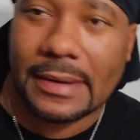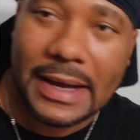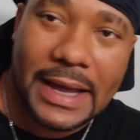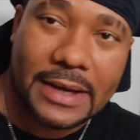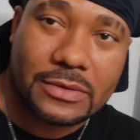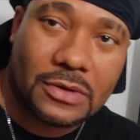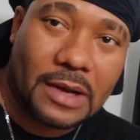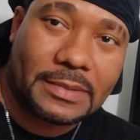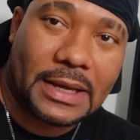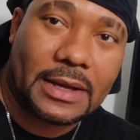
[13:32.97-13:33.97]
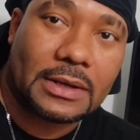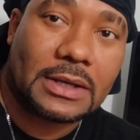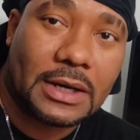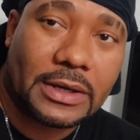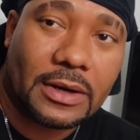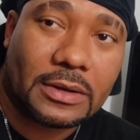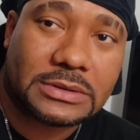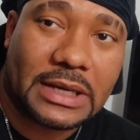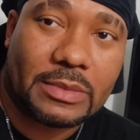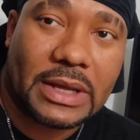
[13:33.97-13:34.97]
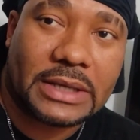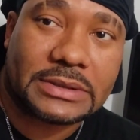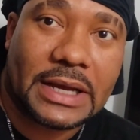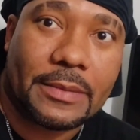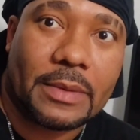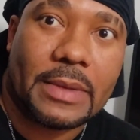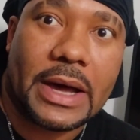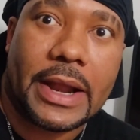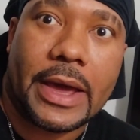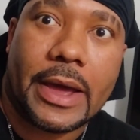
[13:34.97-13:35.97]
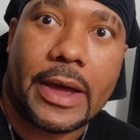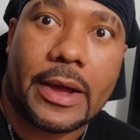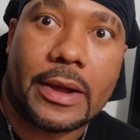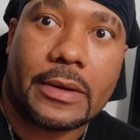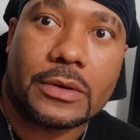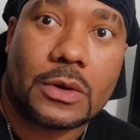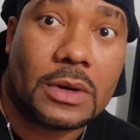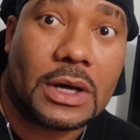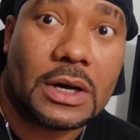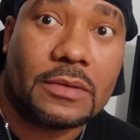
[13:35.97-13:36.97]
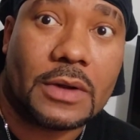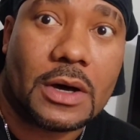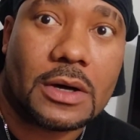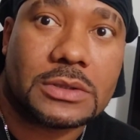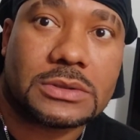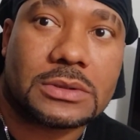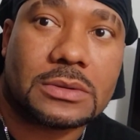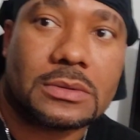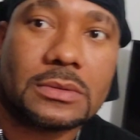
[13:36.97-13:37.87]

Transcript: I had to drop that. Love y'all. Stay blessed, everybody. No love lost.